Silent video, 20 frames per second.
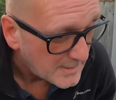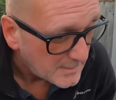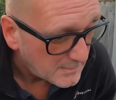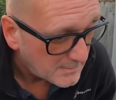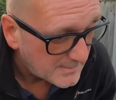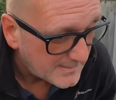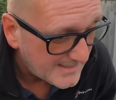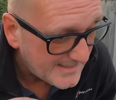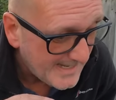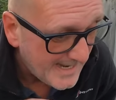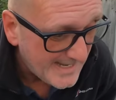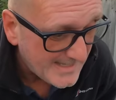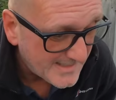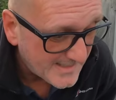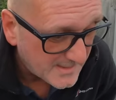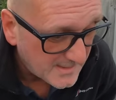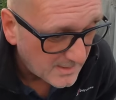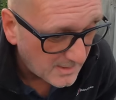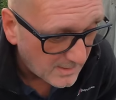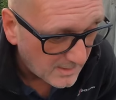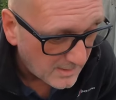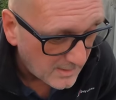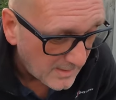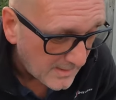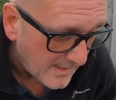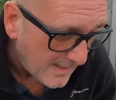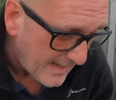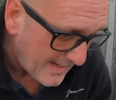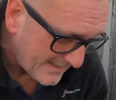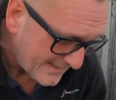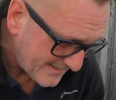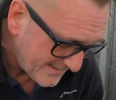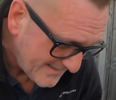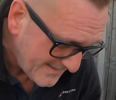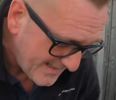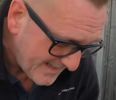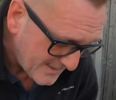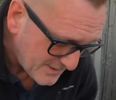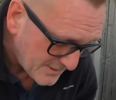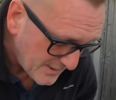We're going to get in the car. I can
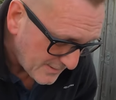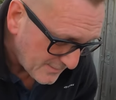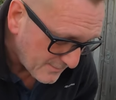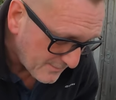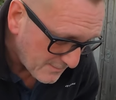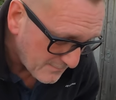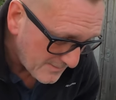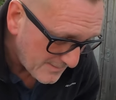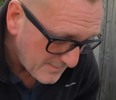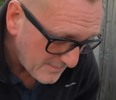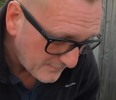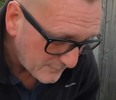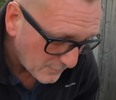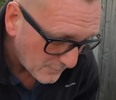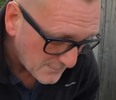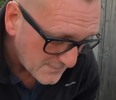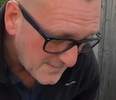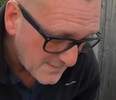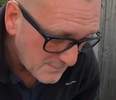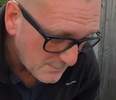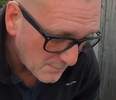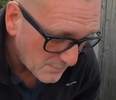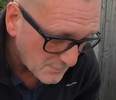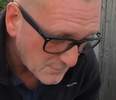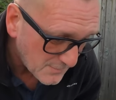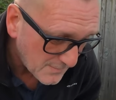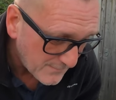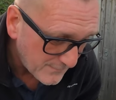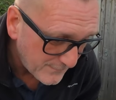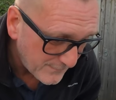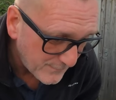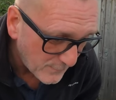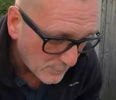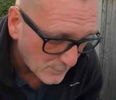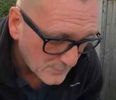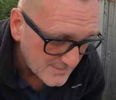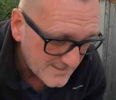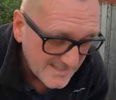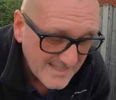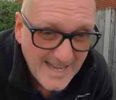see actually through the window I've got
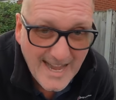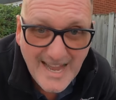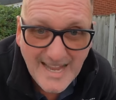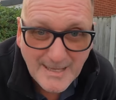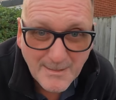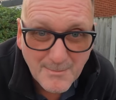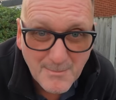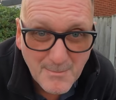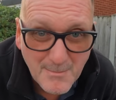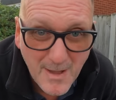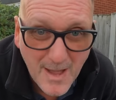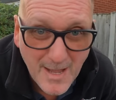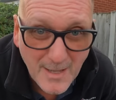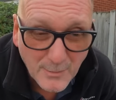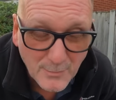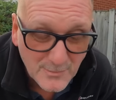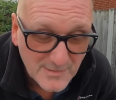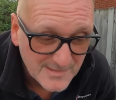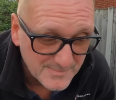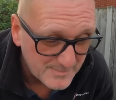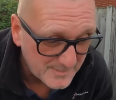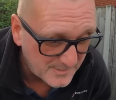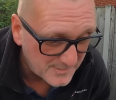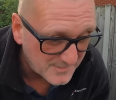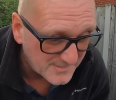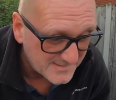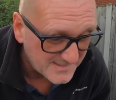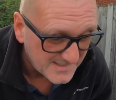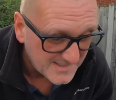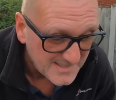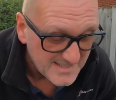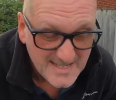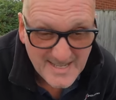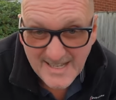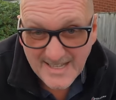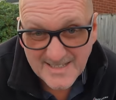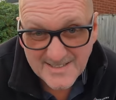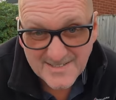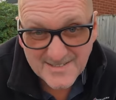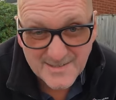248 miles because
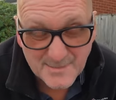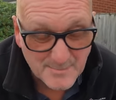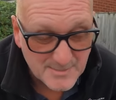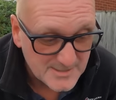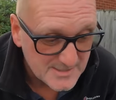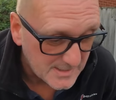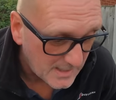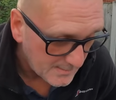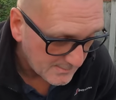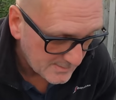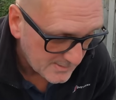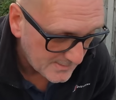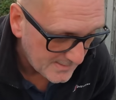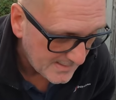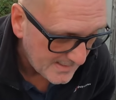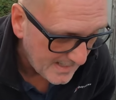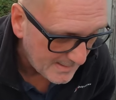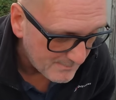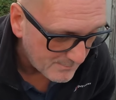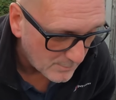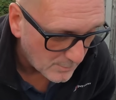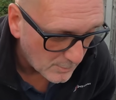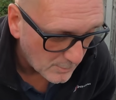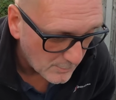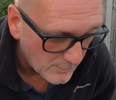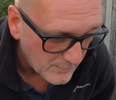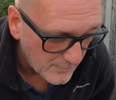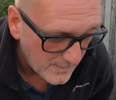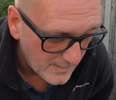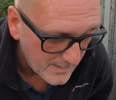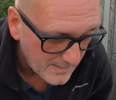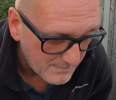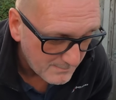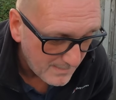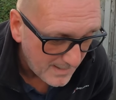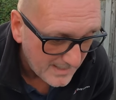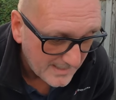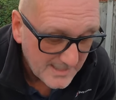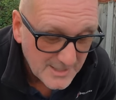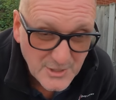it's summertime, so you get more
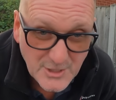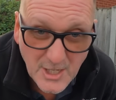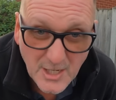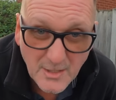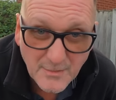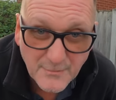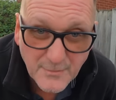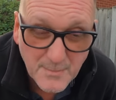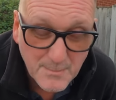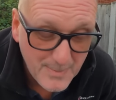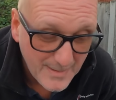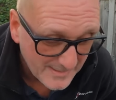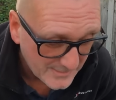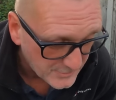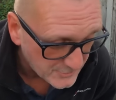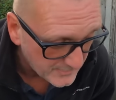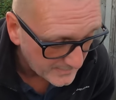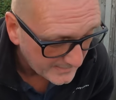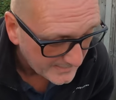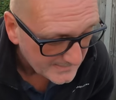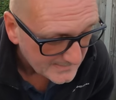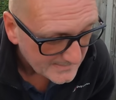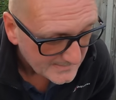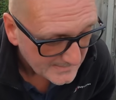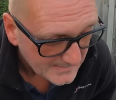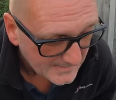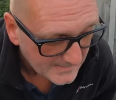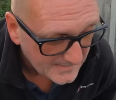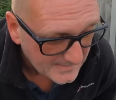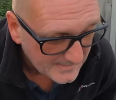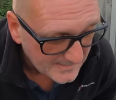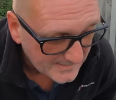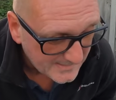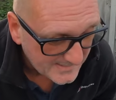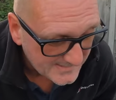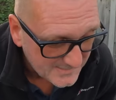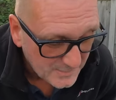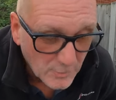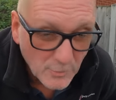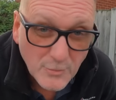mileage out of your battery, and
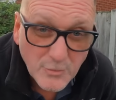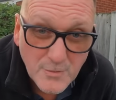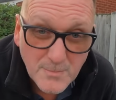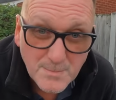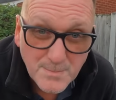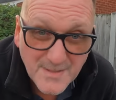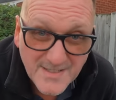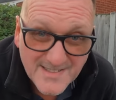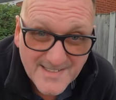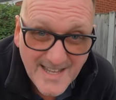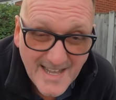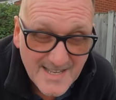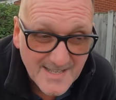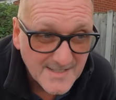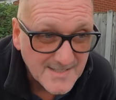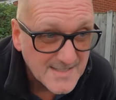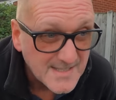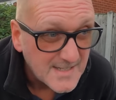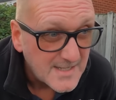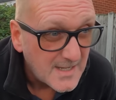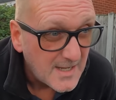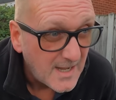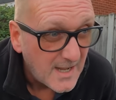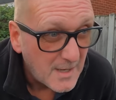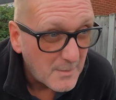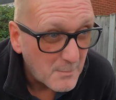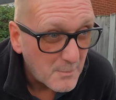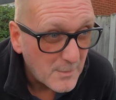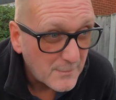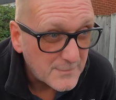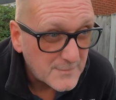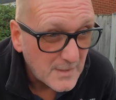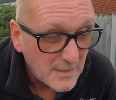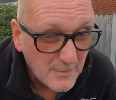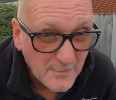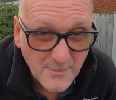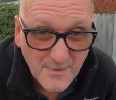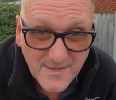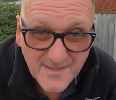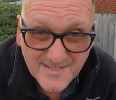it's 100%. We're off to
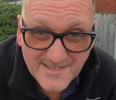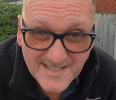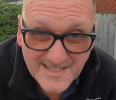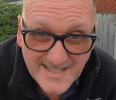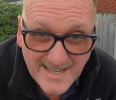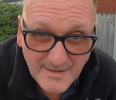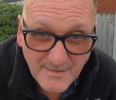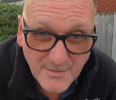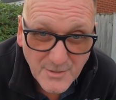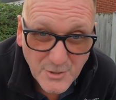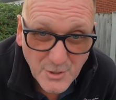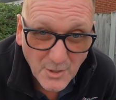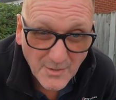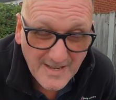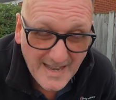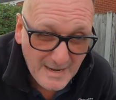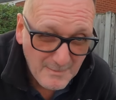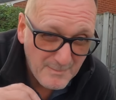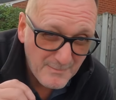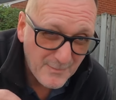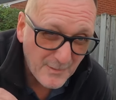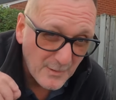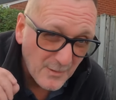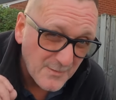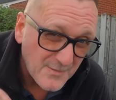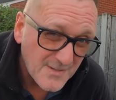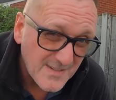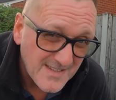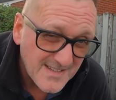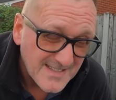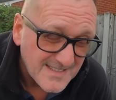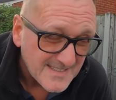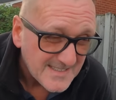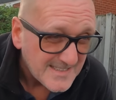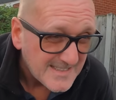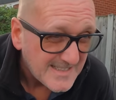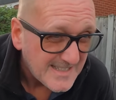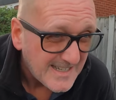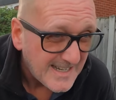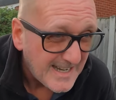London to see Darren John. However, London
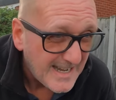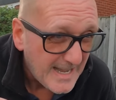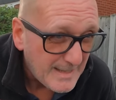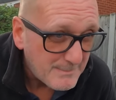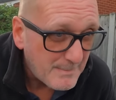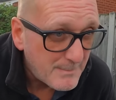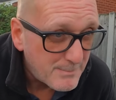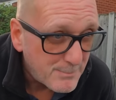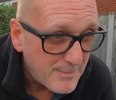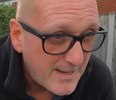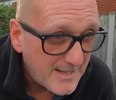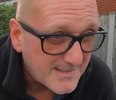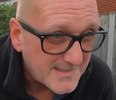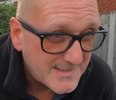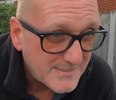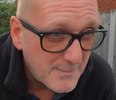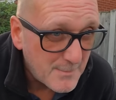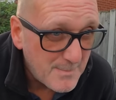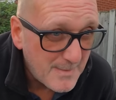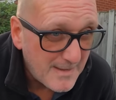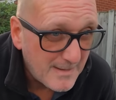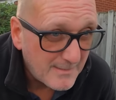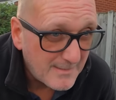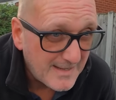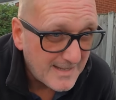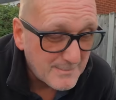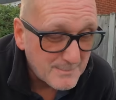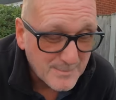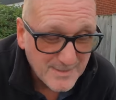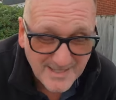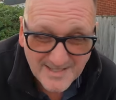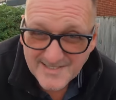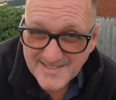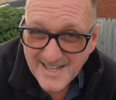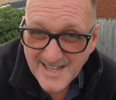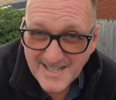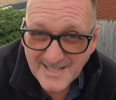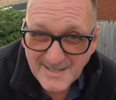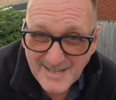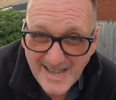I am apprehensive about, but I
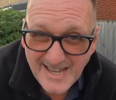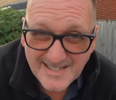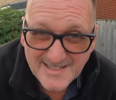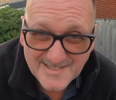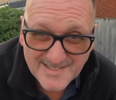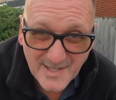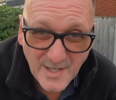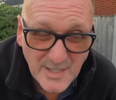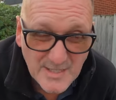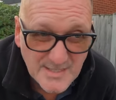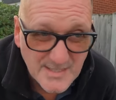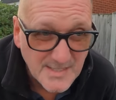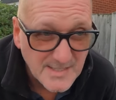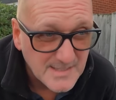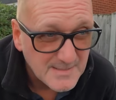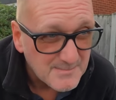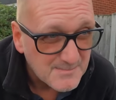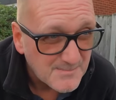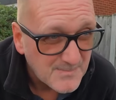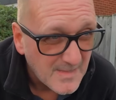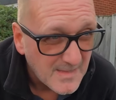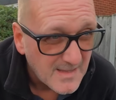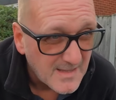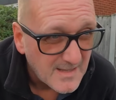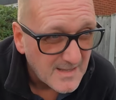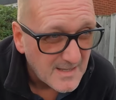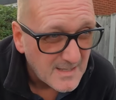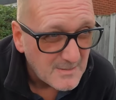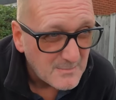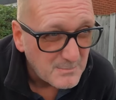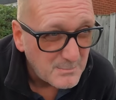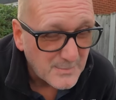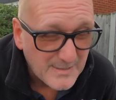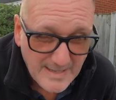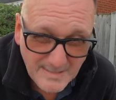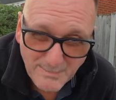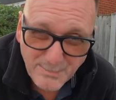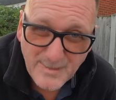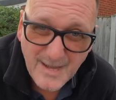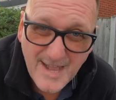say excited, but
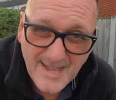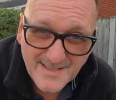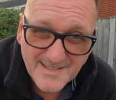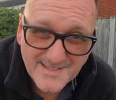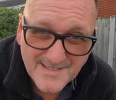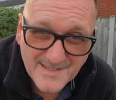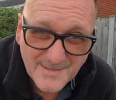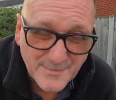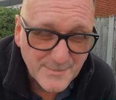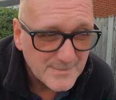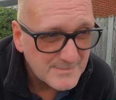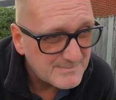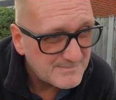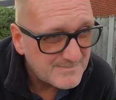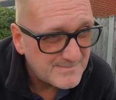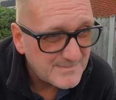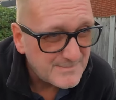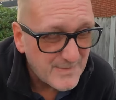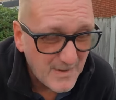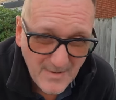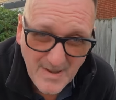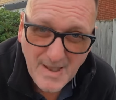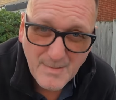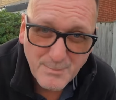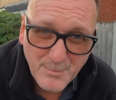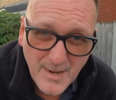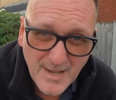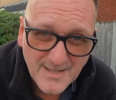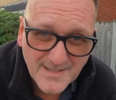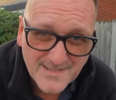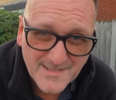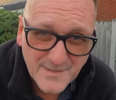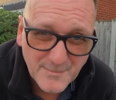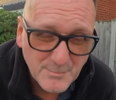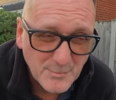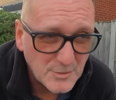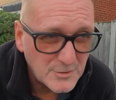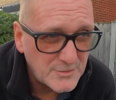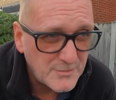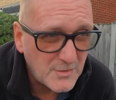apprehensive. Very apprehensive,
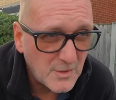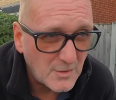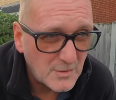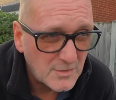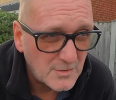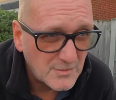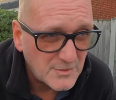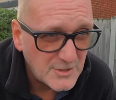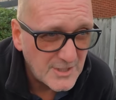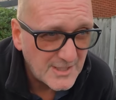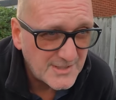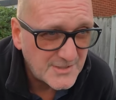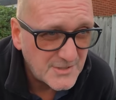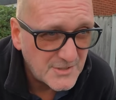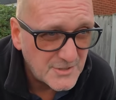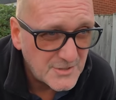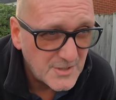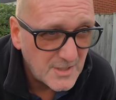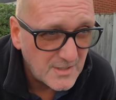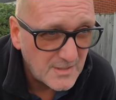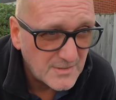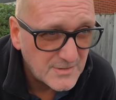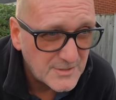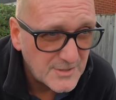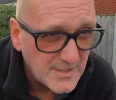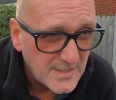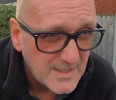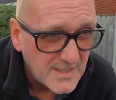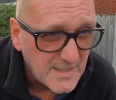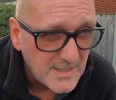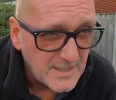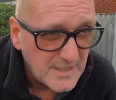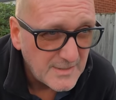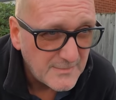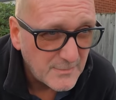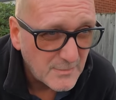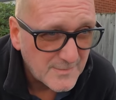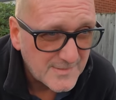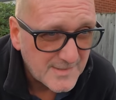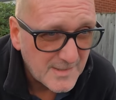because you've got congestion charge,
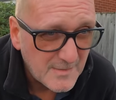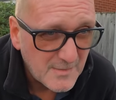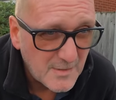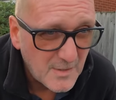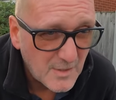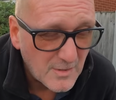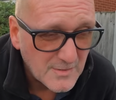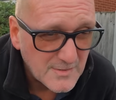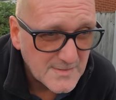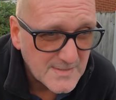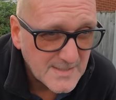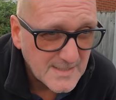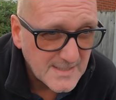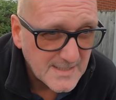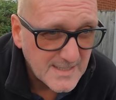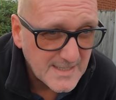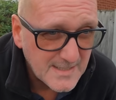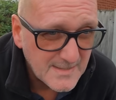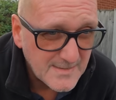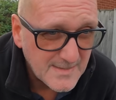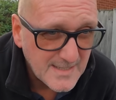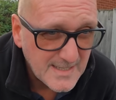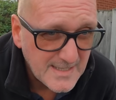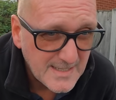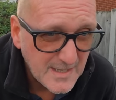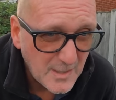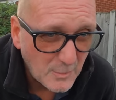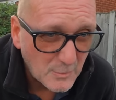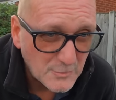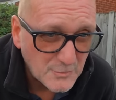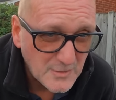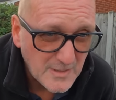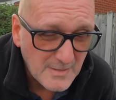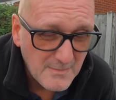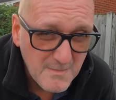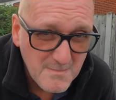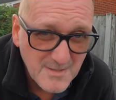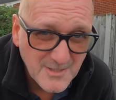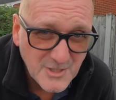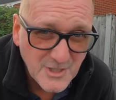you've also got the ultra
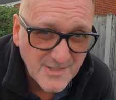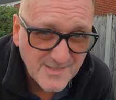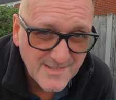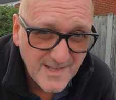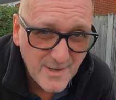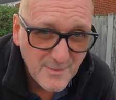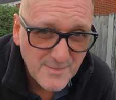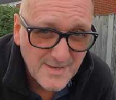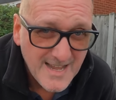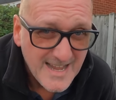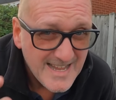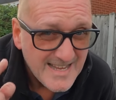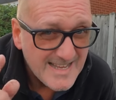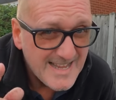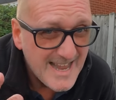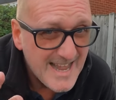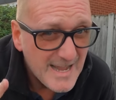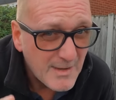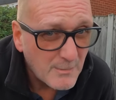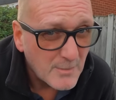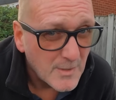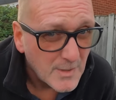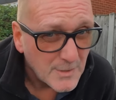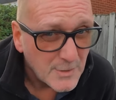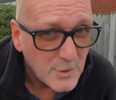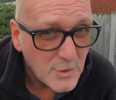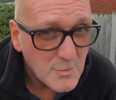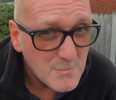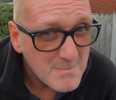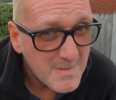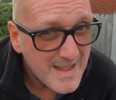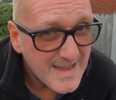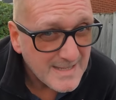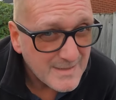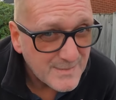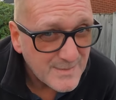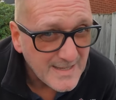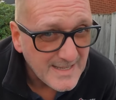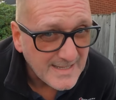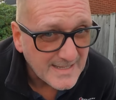low emission zone. Now, you may
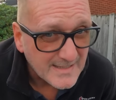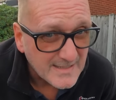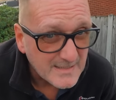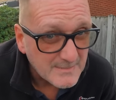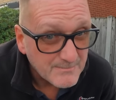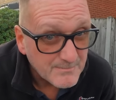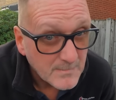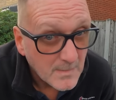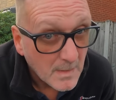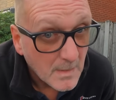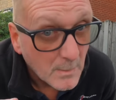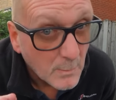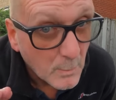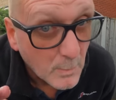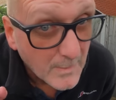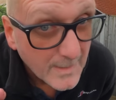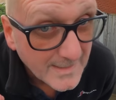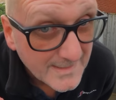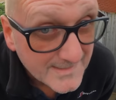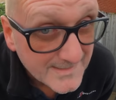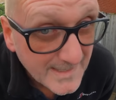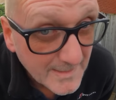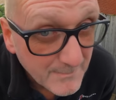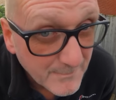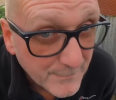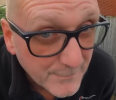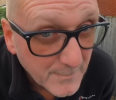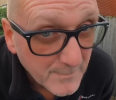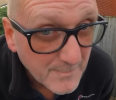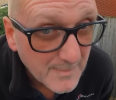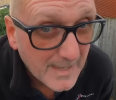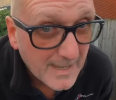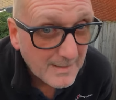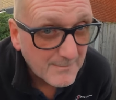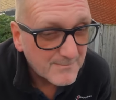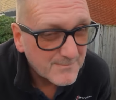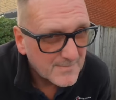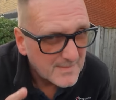think we're exempt from that.